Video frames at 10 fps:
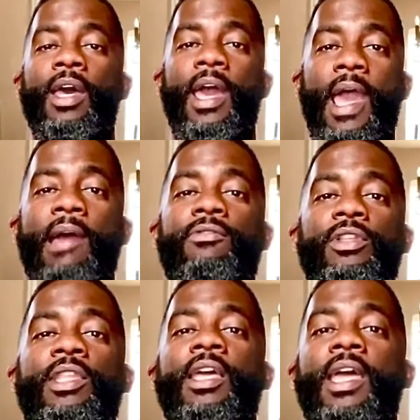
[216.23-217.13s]

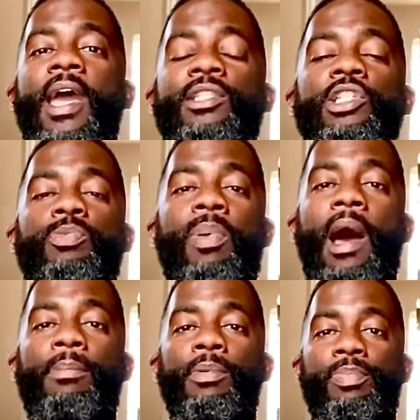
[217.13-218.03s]
Everything has its
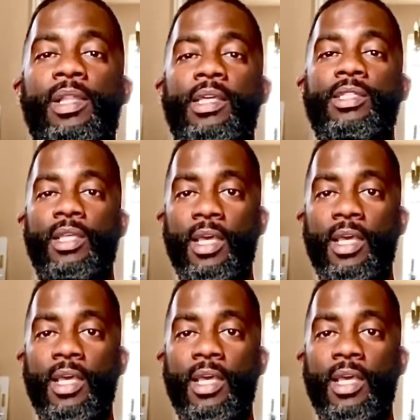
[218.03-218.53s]
proper place,